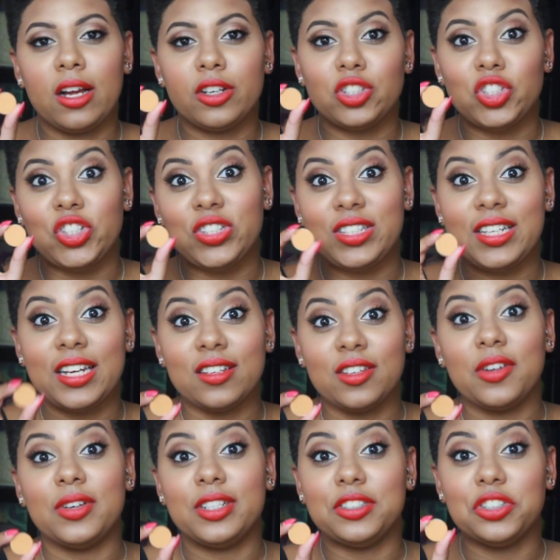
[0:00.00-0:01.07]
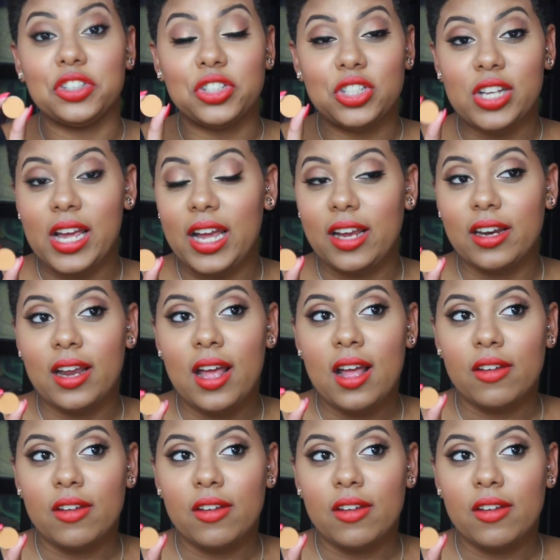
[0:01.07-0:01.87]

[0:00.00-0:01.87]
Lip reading: on your skin tone and your shade.